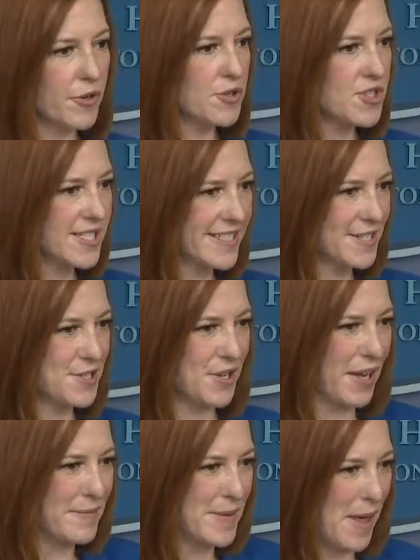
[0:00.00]
first, since
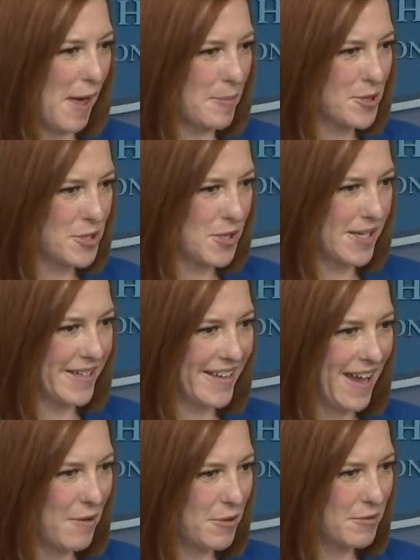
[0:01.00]
you gave me the
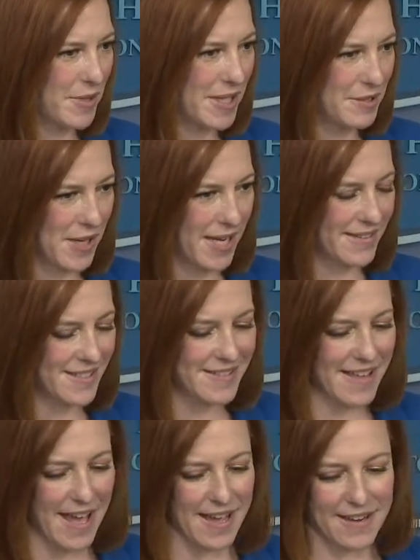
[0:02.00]
opportunity, I will reiterate
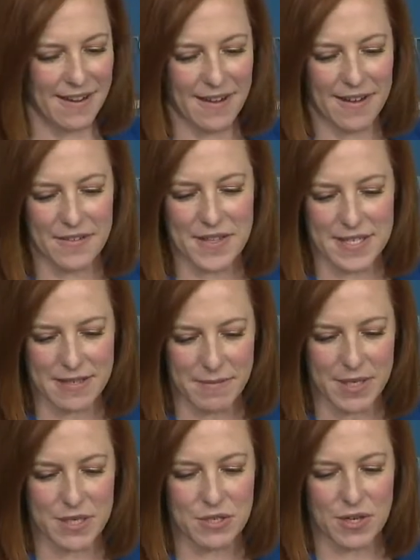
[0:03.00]
that uh, this
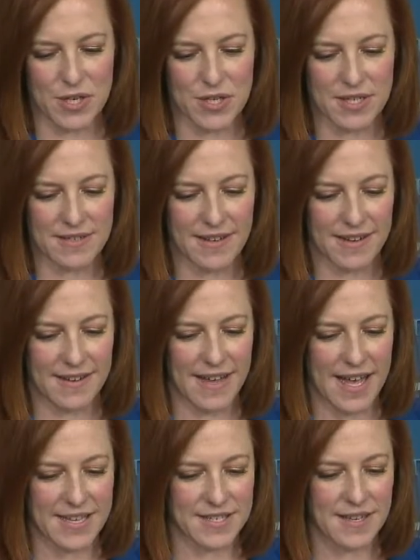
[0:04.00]
administration uh,
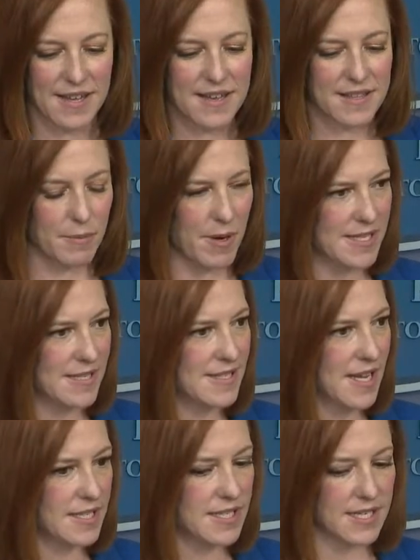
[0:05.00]
has, the President
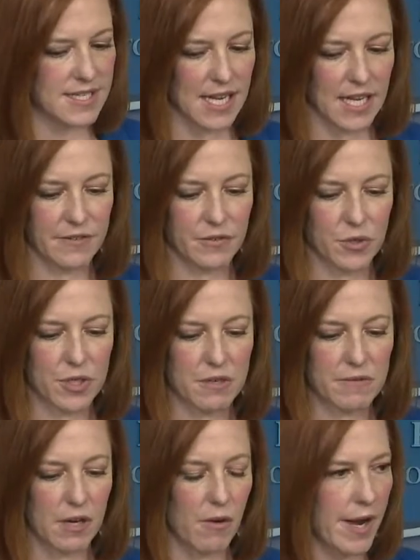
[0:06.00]
signed an executive
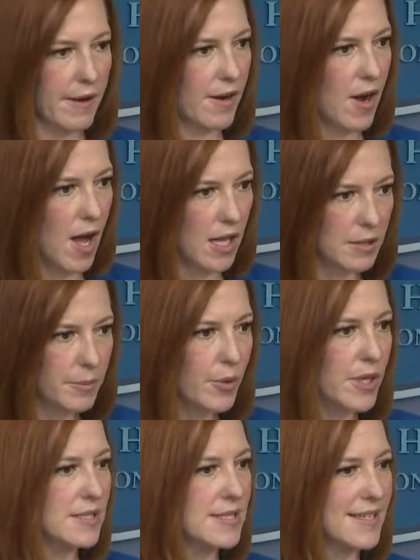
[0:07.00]
order requiring all
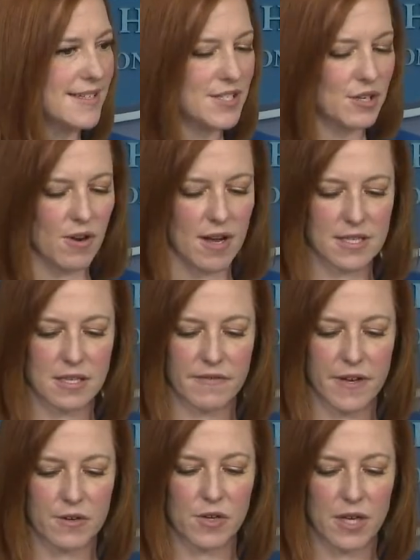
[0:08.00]
appointees across the
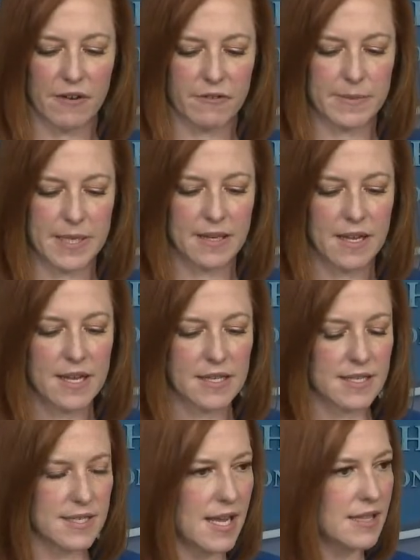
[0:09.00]
federal government
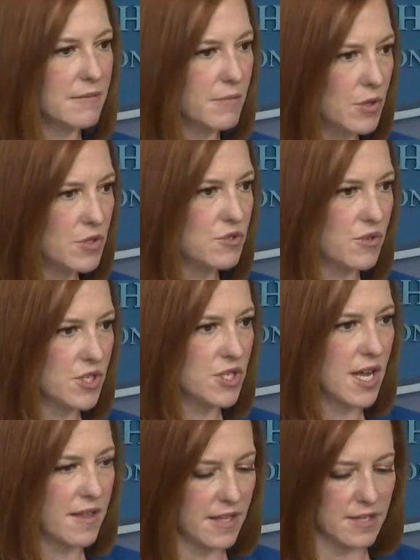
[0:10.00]
to sign the most
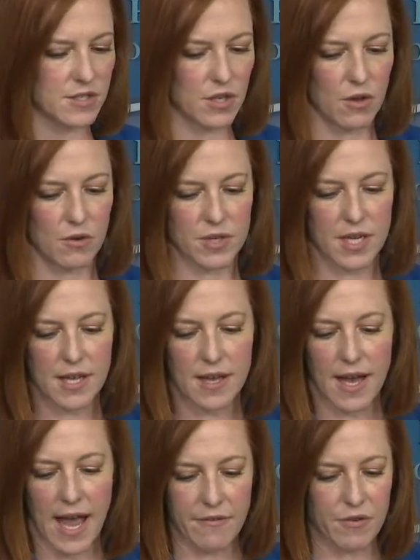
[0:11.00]
stringent ethics code
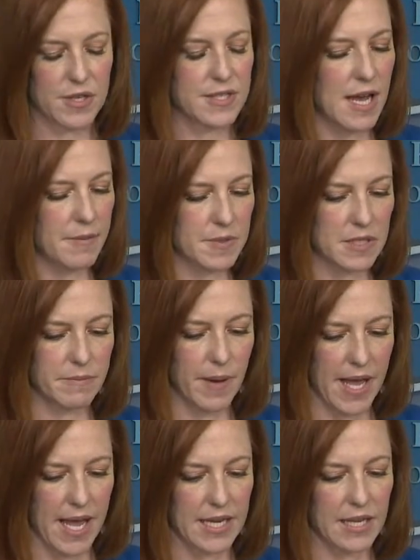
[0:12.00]
ever adopted
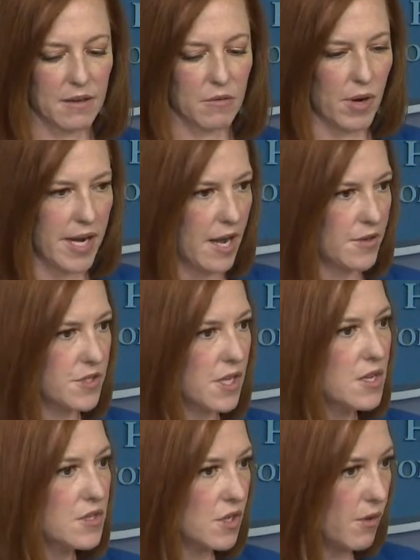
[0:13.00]
by any White House.
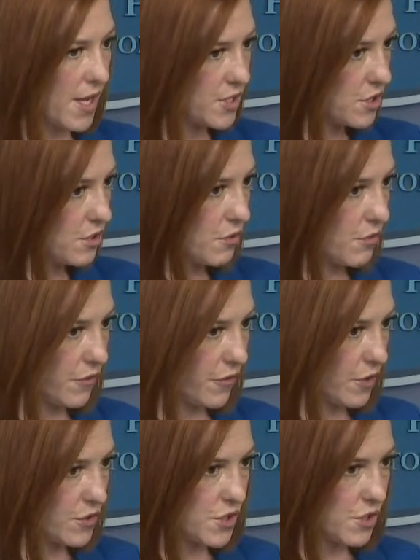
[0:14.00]
So as you
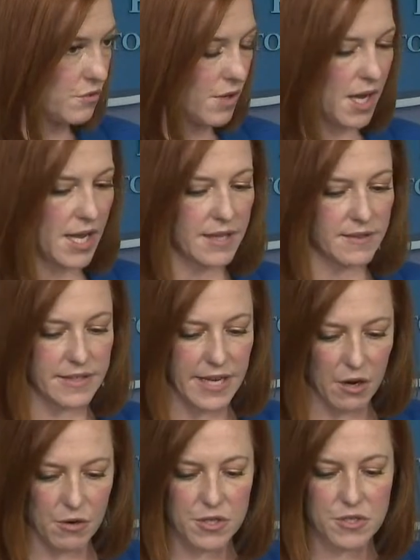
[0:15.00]
referred to, uh, in the
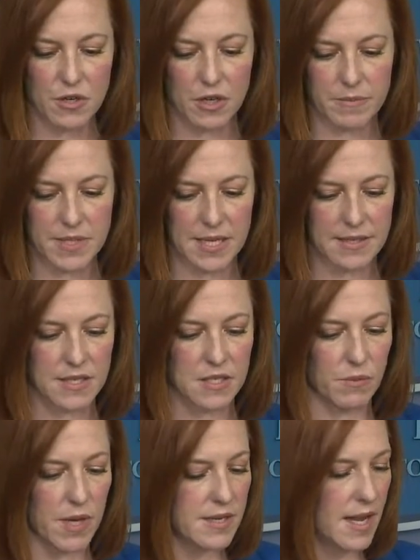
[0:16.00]
narrowest
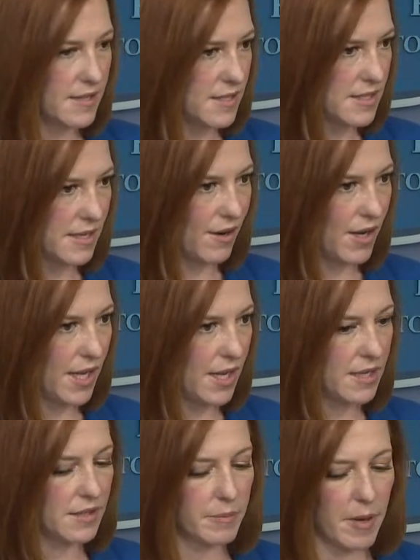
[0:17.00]
circumstances when necessary
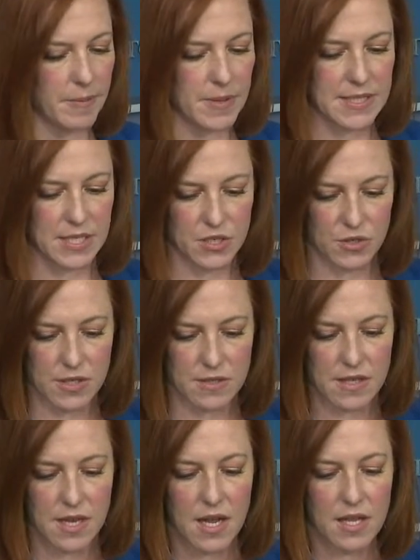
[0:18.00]
and in the public's
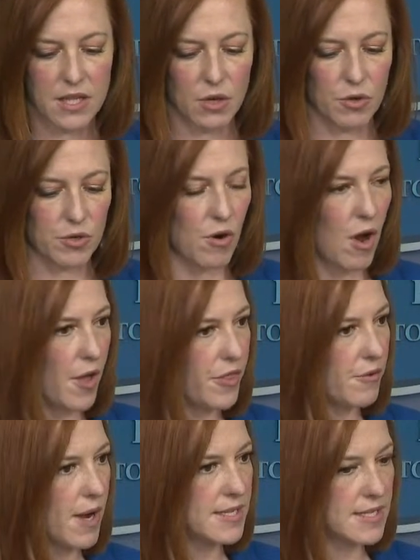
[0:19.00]
interest, the order
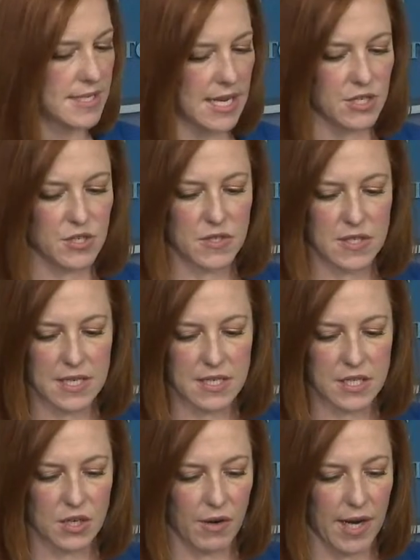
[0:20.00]
authorizes
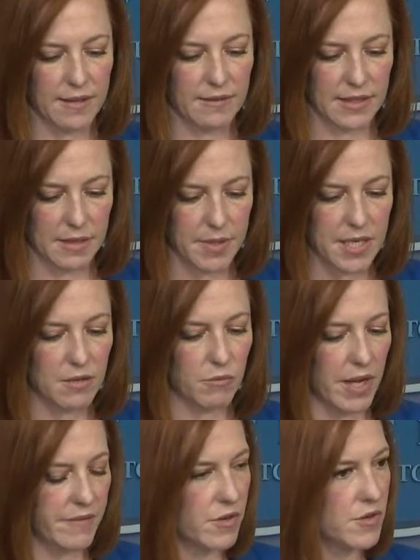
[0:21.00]
agencies to grant limited
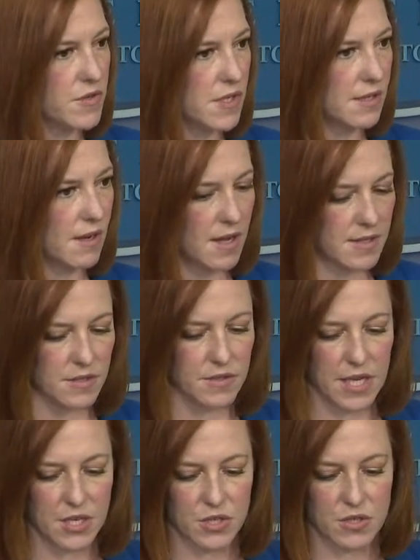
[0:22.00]
waivers in
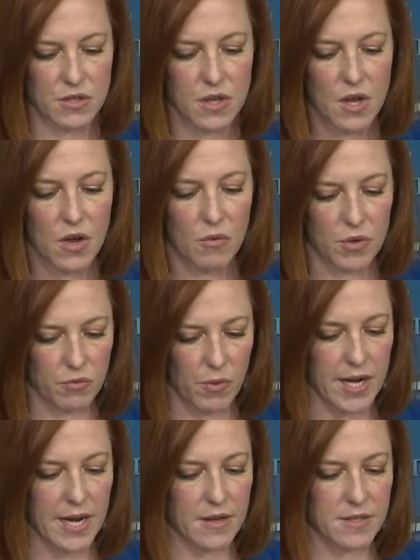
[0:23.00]
consultation with
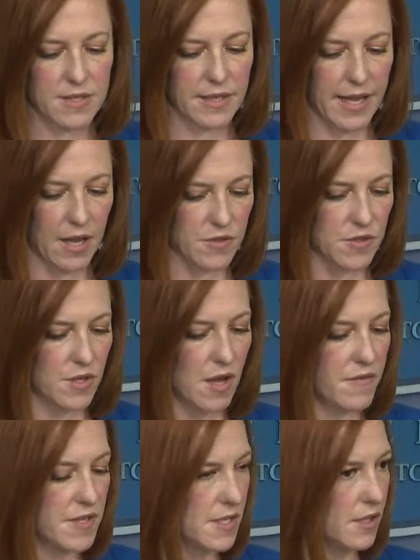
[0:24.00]
White House counsel's
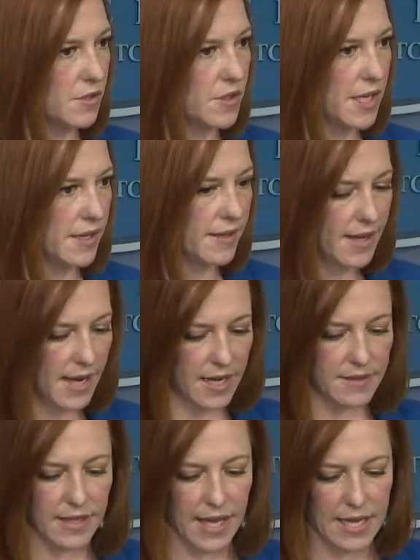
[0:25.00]
office, including
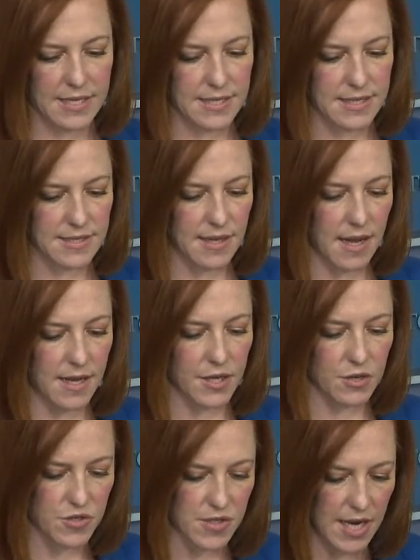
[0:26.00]
in the cases uh,
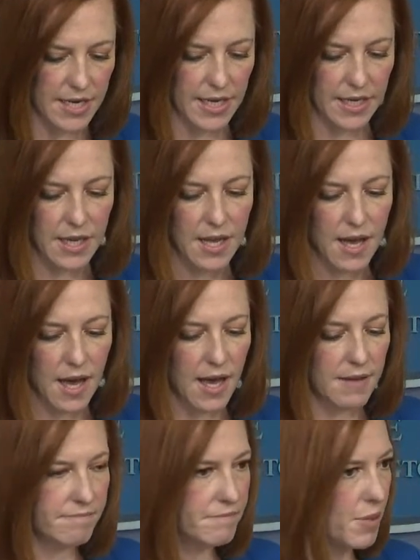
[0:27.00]
you're citing.
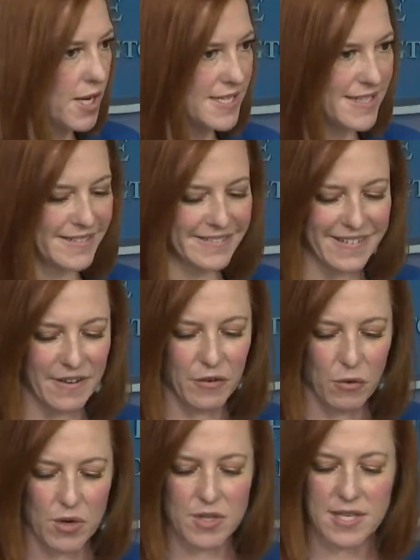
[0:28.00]
Uh, President,
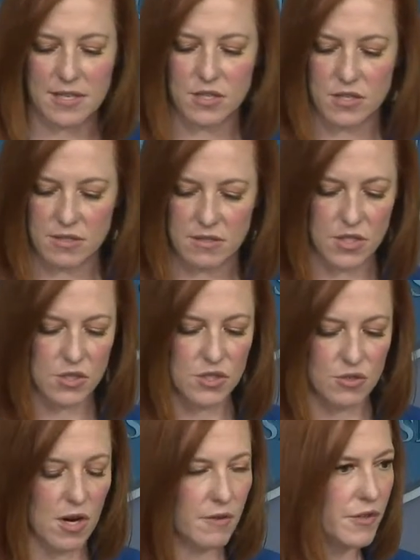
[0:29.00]
of course, has stood
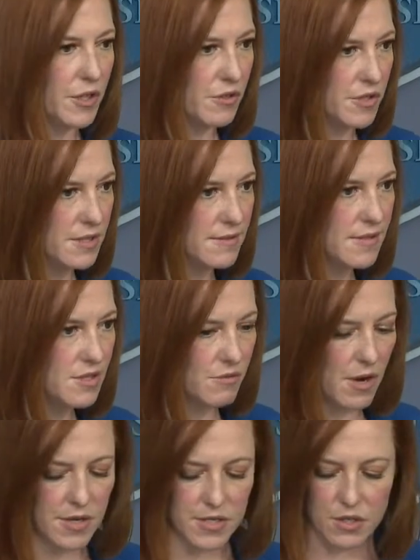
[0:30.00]
strong for unions
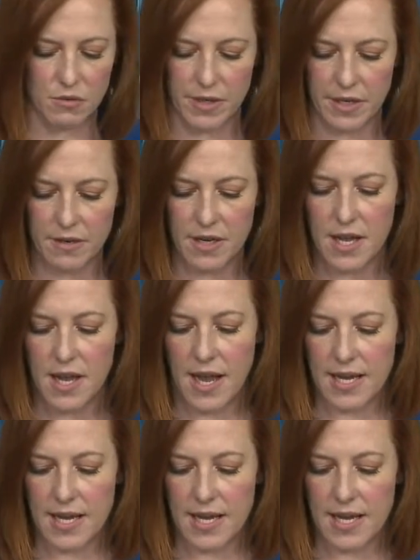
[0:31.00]
throughout his career,